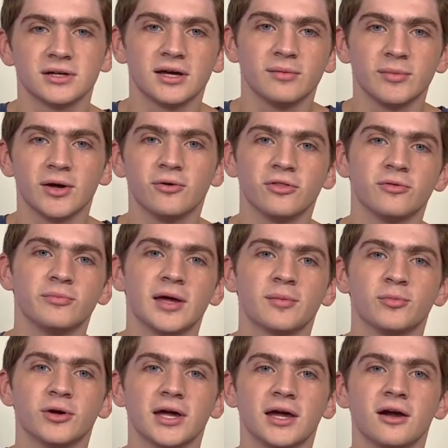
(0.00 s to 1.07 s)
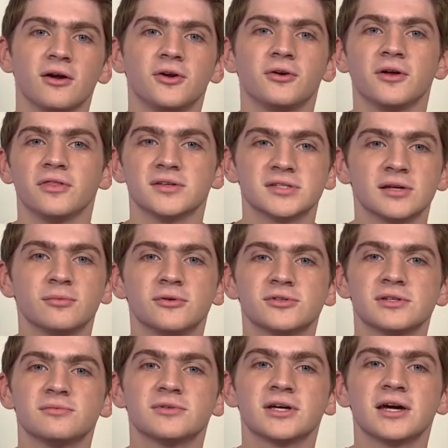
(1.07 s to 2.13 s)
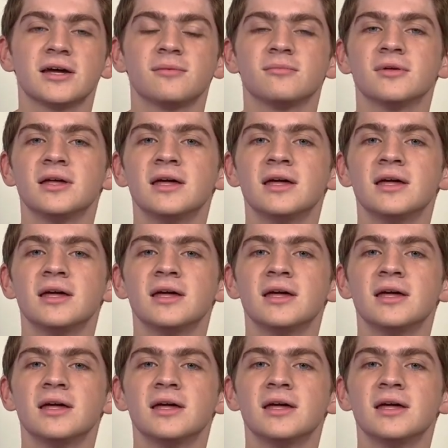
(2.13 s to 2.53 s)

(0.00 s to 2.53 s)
come out with the MacBook Air during the summer sometime.